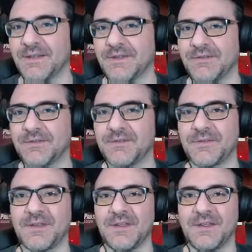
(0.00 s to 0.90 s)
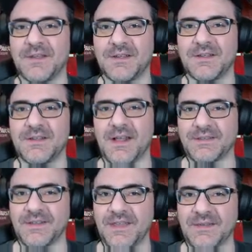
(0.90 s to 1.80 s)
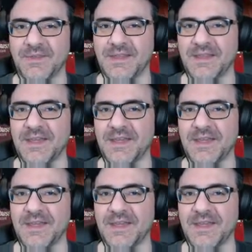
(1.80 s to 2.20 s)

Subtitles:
of classic games like